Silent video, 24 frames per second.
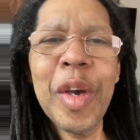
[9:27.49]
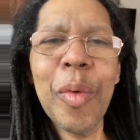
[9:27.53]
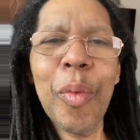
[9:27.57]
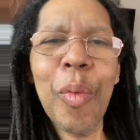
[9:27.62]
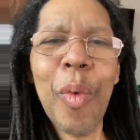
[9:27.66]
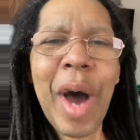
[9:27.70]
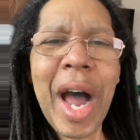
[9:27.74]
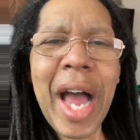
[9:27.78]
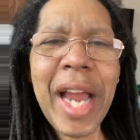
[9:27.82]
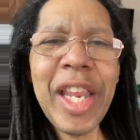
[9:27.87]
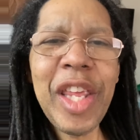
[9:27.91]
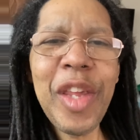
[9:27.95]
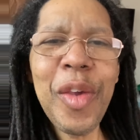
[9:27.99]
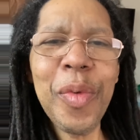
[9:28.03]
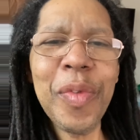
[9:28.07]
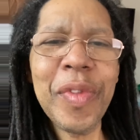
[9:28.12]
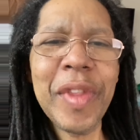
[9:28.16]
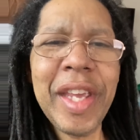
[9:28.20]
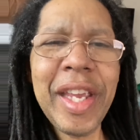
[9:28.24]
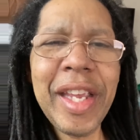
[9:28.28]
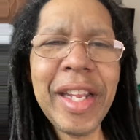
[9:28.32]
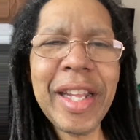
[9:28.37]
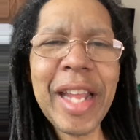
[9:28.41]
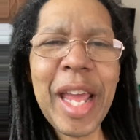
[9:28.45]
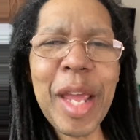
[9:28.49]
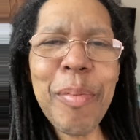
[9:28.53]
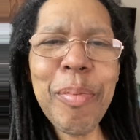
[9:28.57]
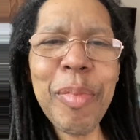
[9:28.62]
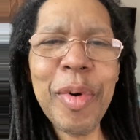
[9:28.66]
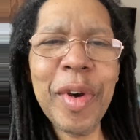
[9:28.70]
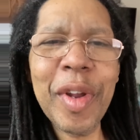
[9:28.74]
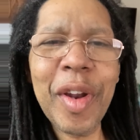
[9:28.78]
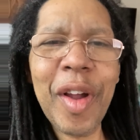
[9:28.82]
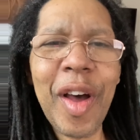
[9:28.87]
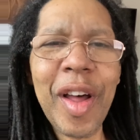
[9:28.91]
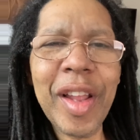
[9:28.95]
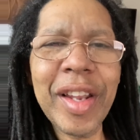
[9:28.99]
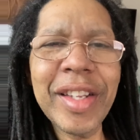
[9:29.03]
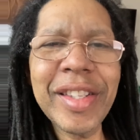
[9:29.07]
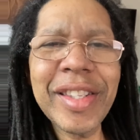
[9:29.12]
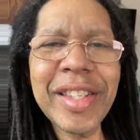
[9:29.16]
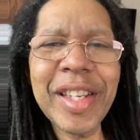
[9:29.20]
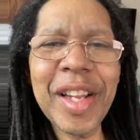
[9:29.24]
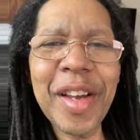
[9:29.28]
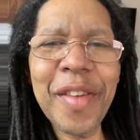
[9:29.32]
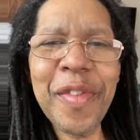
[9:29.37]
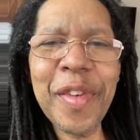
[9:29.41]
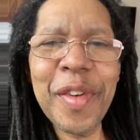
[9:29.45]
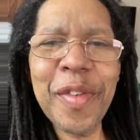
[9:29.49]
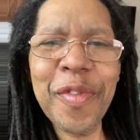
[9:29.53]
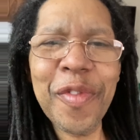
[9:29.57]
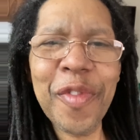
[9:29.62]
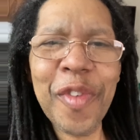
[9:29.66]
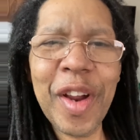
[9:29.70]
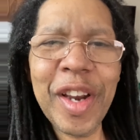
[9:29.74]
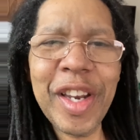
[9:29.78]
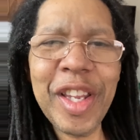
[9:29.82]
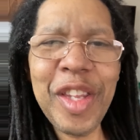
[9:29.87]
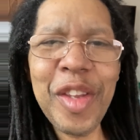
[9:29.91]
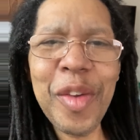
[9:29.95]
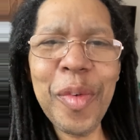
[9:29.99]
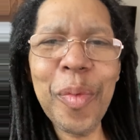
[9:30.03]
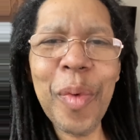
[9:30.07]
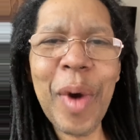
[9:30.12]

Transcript: why do you think they put all this stuff in front of you